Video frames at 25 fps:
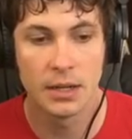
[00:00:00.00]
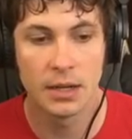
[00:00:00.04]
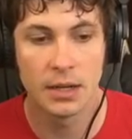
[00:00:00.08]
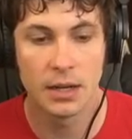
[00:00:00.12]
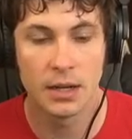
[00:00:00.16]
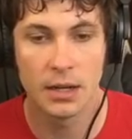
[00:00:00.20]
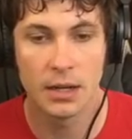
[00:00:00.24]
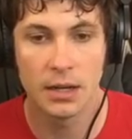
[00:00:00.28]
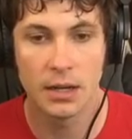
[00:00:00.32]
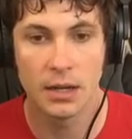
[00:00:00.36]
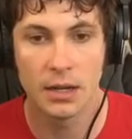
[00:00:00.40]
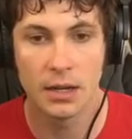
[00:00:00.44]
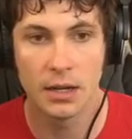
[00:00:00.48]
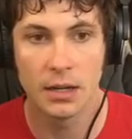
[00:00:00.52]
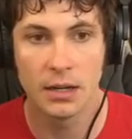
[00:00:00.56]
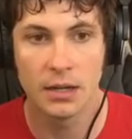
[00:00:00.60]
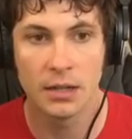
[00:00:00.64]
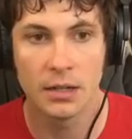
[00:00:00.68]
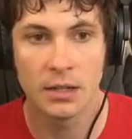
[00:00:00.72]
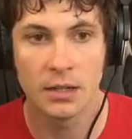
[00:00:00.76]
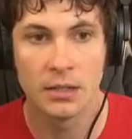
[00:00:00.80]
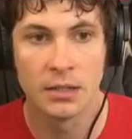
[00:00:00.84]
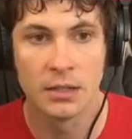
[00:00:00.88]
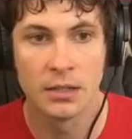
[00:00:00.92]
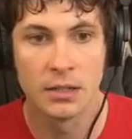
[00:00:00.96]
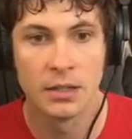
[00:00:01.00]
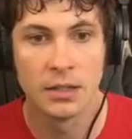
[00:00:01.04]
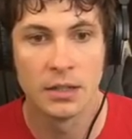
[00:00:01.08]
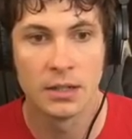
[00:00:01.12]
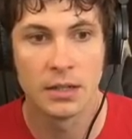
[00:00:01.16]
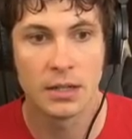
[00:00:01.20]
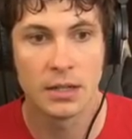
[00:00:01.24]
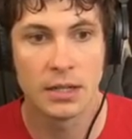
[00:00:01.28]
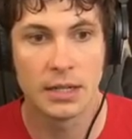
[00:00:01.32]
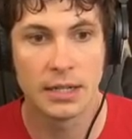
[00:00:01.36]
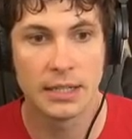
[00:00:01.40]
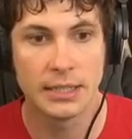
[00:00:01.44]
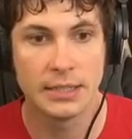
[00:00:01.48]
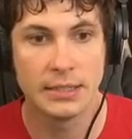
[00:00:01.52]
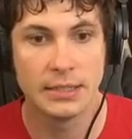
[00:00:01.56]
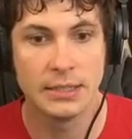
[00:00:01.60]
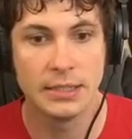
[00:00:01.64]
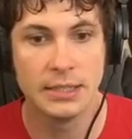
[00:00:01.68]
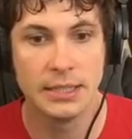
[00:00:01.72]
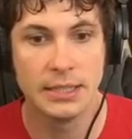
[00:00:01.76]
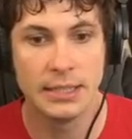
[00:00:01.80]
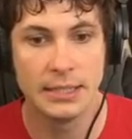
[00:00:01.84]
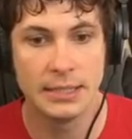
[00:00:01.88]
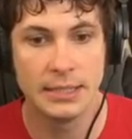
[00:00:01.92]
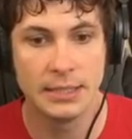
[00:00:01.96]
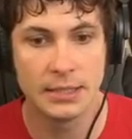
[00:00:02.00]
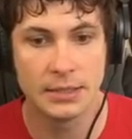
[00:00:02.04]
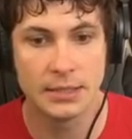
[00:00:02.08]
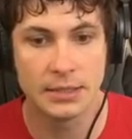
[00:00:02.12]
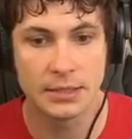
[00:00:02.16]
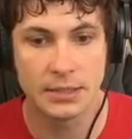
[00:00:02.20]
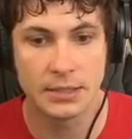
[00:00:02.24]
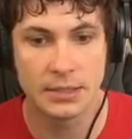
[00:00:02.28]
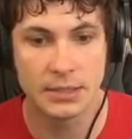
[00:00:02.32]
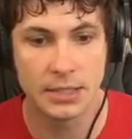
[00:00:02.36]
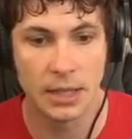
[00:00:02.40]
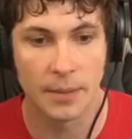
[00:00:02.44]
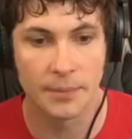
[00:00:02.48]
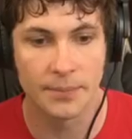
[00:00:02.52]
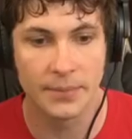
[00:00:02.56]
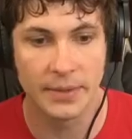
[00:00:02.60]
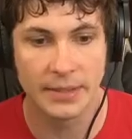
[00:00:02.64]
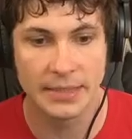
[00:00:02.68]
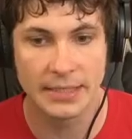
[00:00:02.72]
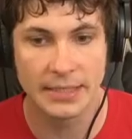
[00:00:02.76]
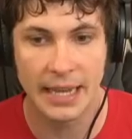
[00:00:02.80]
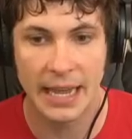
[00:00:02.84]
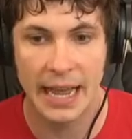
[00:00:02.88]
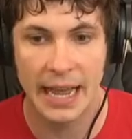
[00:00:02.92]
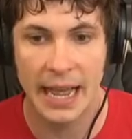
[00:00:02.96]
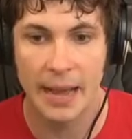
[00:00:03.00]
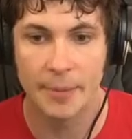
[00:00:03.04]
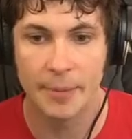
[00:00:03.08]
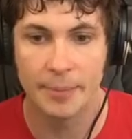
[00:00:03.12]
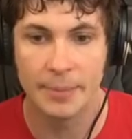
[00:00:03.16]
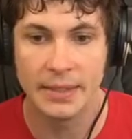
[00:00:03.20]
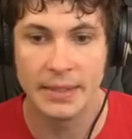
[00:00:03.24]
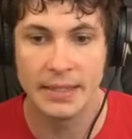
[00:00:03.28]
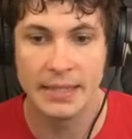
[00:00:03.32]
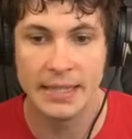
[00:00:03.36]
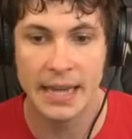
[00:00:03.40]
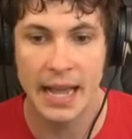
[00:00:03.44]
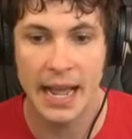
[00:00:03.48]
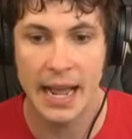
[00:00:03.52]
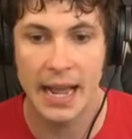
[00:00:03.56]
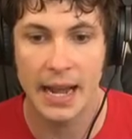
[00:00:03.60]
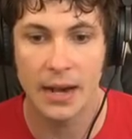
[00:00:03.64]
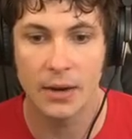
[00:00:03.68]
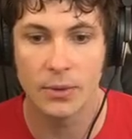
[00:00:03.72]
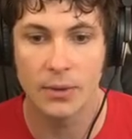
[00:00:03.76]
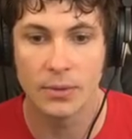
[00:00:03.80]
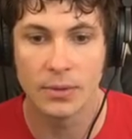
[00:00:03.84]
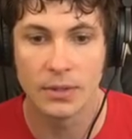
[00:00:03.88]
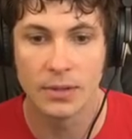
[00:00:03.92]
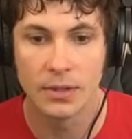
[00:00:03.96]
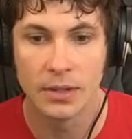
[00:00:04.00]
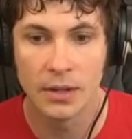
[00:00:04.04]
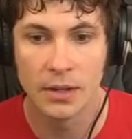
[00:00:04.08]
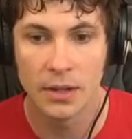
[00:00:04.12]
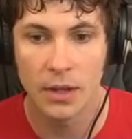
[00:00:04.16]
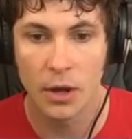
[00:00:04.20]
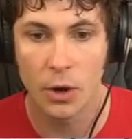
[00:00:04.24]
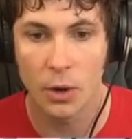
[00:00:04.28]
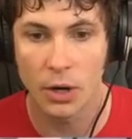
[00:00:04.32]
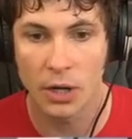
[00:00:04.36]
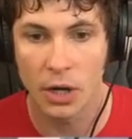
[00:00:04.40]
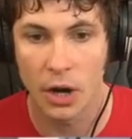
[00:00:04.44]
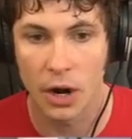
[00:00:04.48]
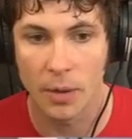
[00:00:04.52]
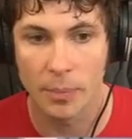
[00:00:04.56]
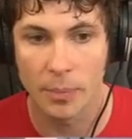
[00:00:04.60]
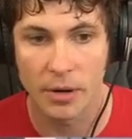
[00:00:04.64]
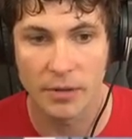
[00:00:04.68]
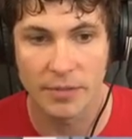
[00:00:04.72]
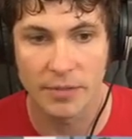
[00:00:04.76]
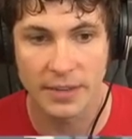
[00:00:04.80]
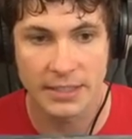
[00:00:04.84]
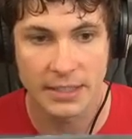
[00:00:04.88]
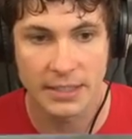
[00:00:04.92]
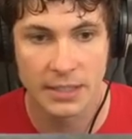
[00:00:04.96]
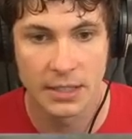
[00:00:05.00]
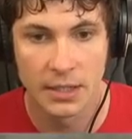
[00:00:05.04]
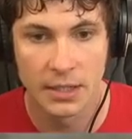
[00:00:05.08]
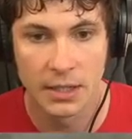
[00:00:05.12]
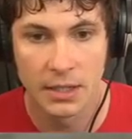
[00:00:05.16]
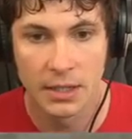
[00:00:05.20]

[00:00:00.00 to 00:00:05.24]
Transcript: Uh, I need something to happen now. Oh, a car, perfect.